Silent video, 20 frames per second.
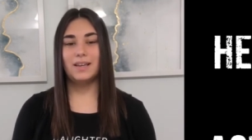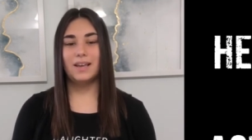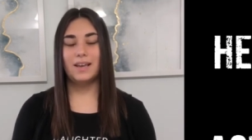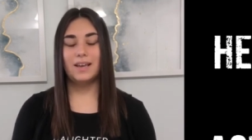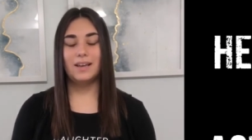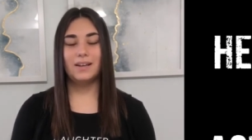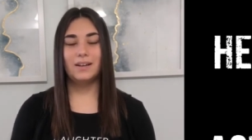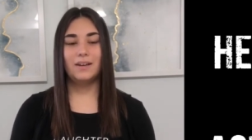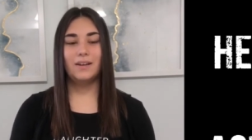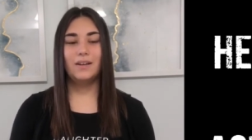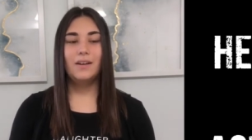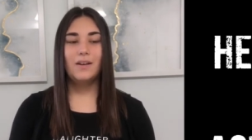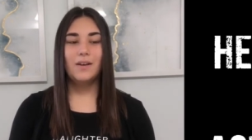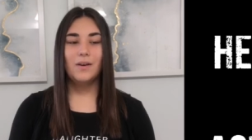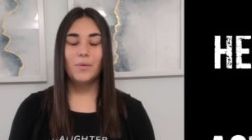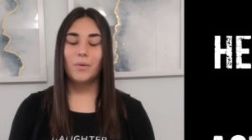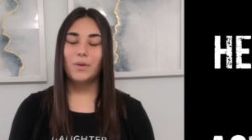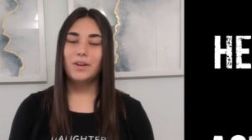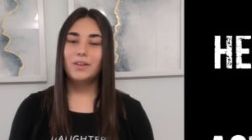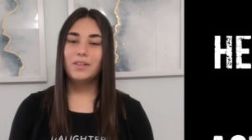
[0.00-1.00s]
And
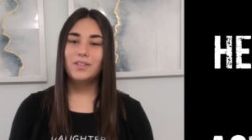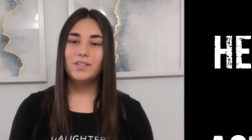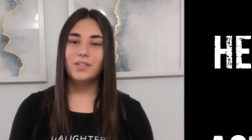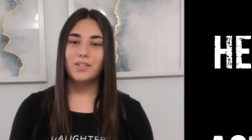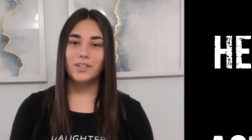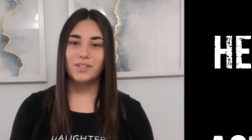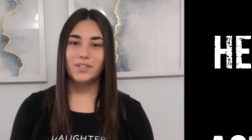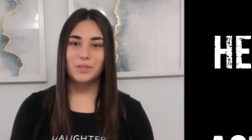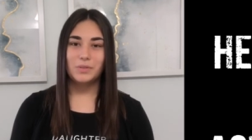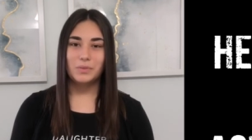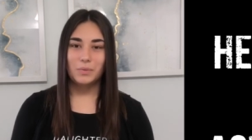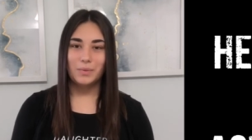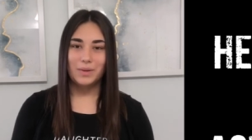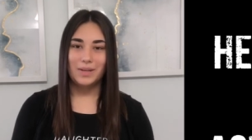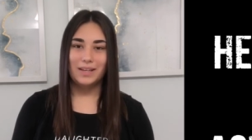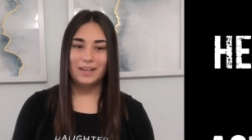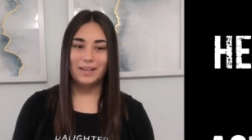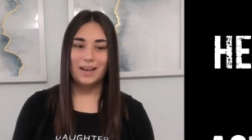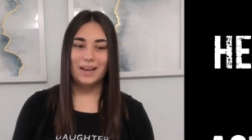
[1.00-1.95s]
one of the churches we